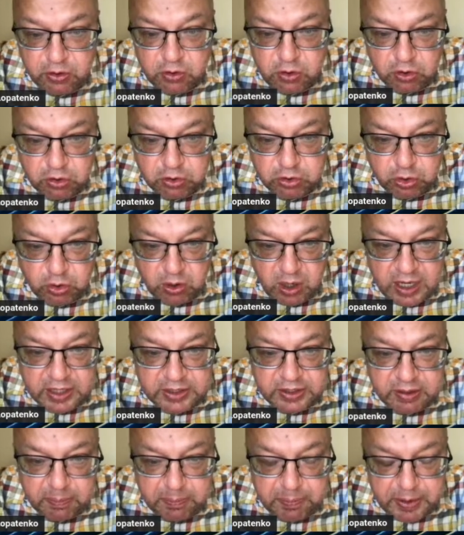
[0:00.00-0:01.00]
go to
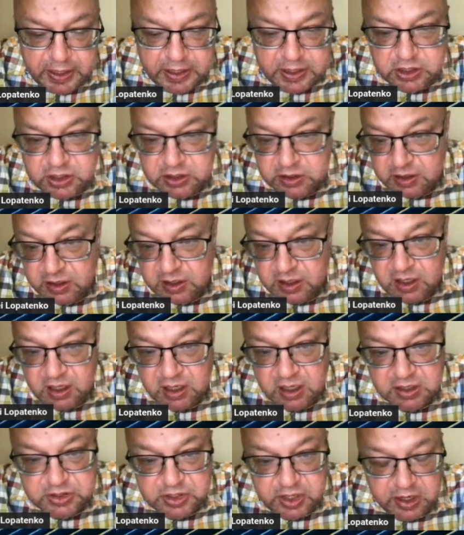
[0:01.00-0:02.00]
item page,
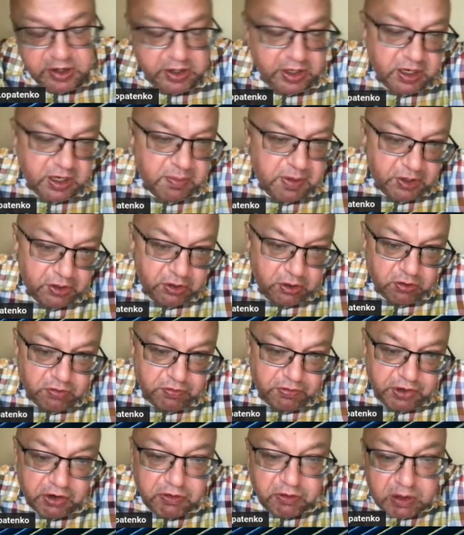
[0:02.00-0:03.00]
they recommend you
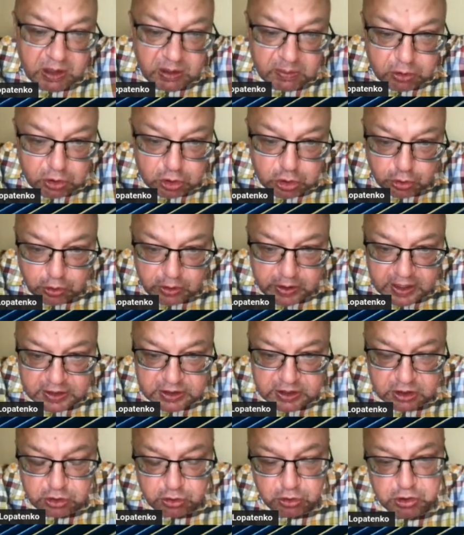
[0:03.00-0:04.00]
frequently bought
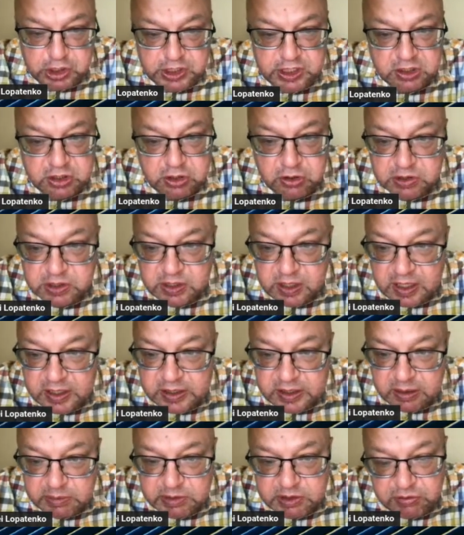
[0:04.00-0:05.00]
together. So you see those
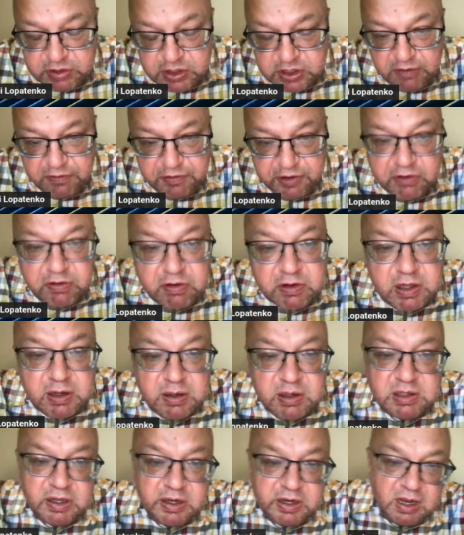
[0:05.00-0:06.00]
items which are
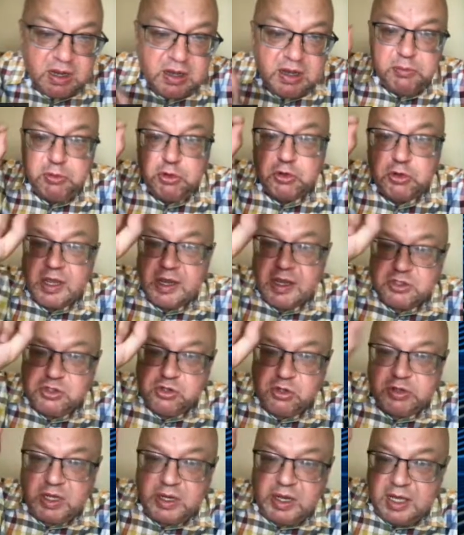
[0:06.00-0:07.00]
frequently, like I'm looking at
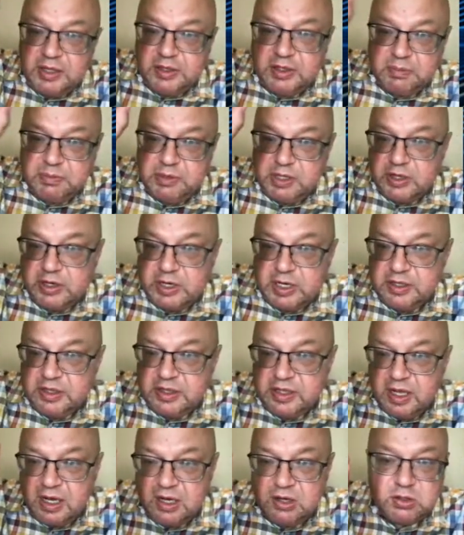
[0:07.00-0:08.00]
certain item right
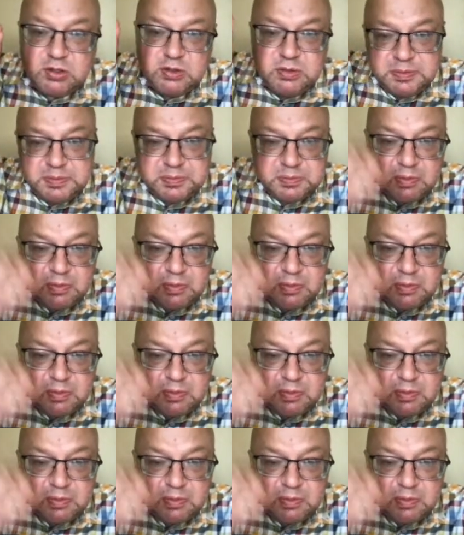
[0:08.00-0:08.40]
now,